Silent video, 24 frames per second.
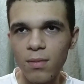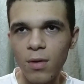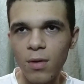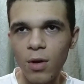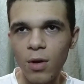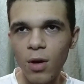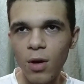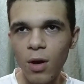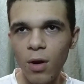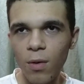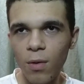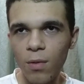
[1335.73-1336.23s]

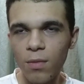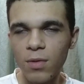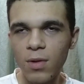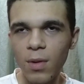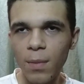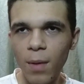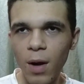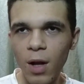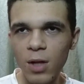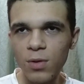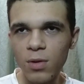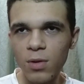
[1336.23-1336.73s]
you know, the
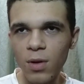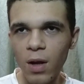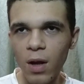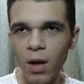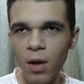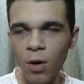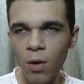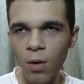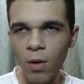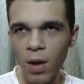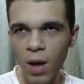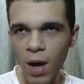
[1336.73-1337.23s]
mods were
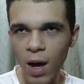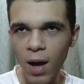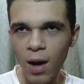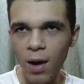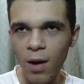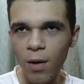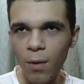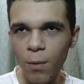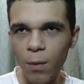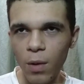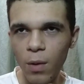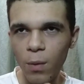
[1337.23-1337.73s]
like, oh
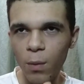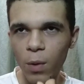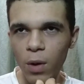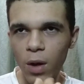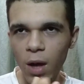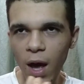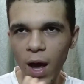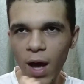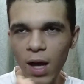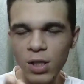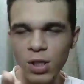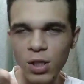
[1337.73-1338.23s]
yeah, we
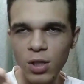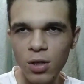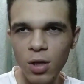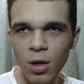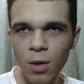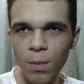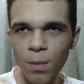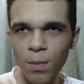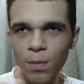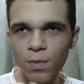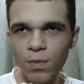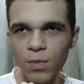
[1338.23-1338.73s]
we asked
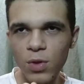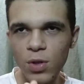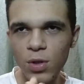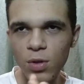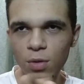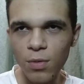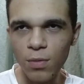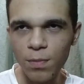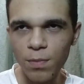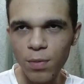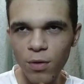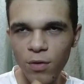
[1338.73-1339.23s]
him
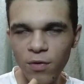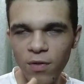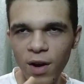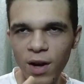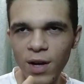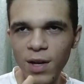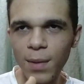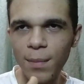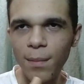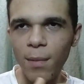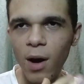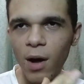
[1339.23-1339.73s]
to
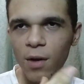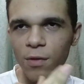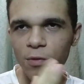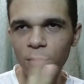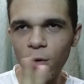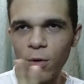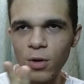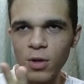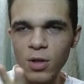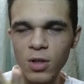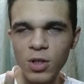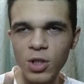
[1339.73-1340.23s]
provide the mod
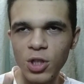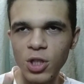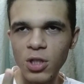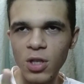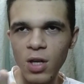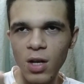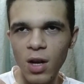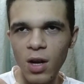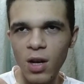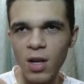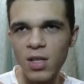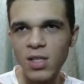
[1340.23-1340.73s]
folder and
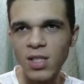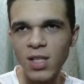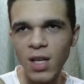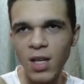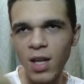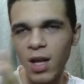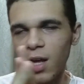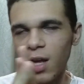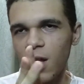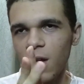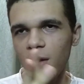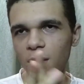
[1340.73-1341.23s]
shit, and he said
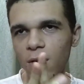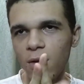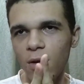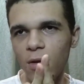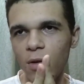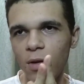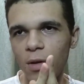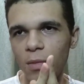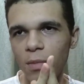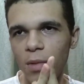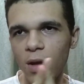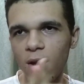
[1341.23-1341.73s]
that he
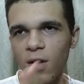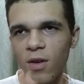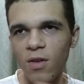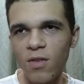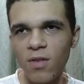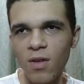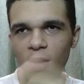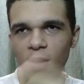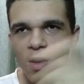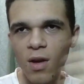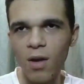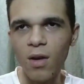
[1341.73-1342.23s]
couldn't
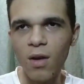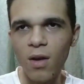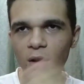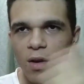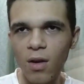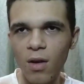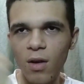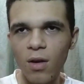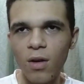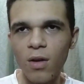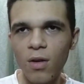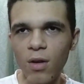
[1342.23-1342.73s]
because,
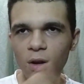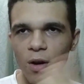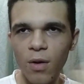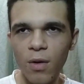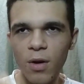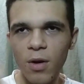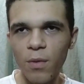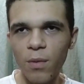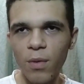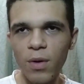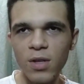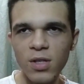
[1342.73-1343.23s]
you know,
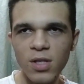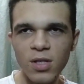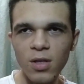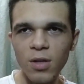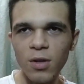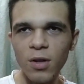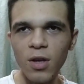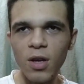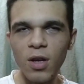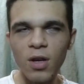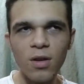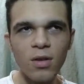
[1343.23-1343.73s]
he was
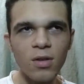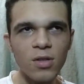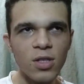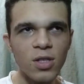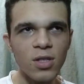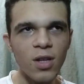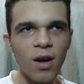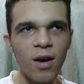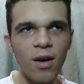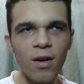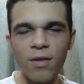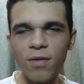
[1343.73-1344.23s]
deleting
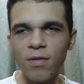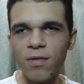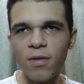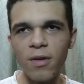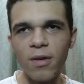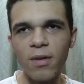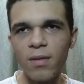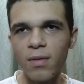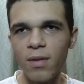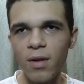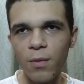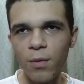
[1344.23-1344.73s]
stuff
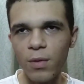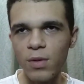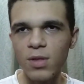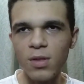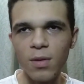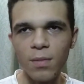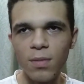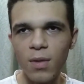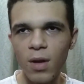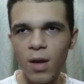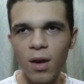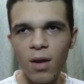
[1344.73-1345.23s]
and he was
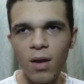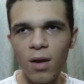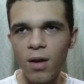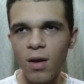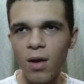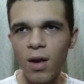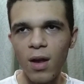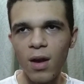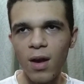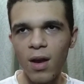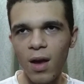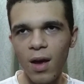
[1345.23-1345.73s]
updating
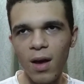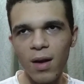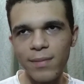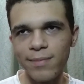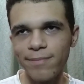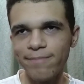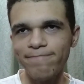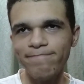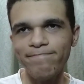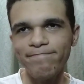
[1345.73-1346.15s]
it, and yeah,